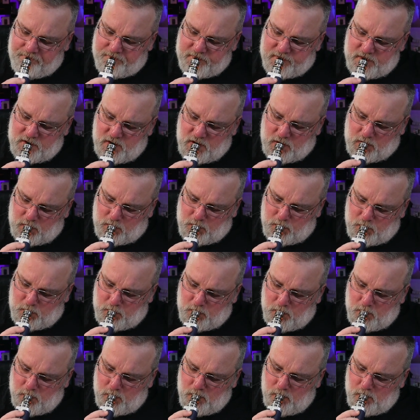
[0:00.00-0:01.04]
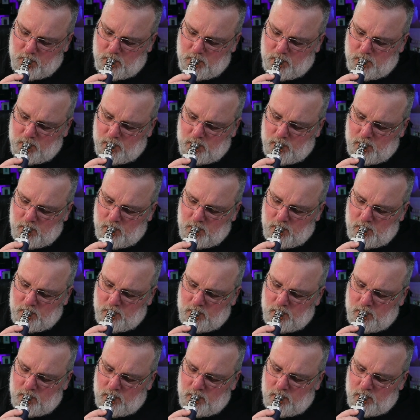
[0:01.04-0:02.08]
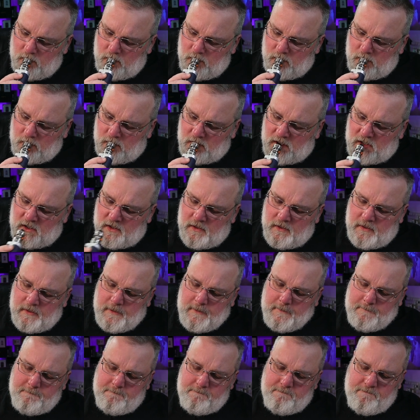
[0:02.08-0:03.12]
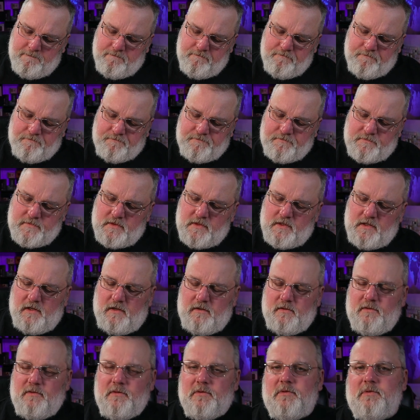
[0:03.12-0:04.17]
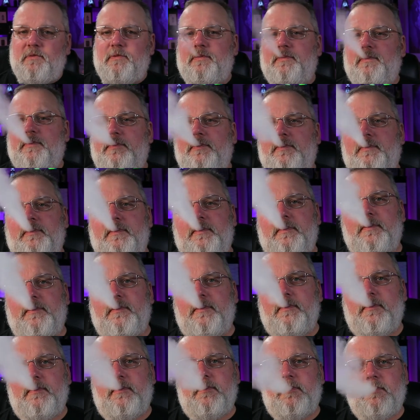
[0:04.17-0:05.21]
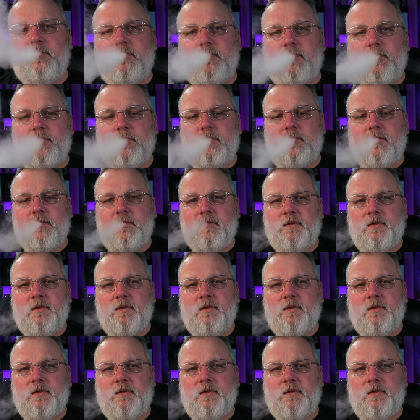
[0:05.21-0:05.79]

[no speech]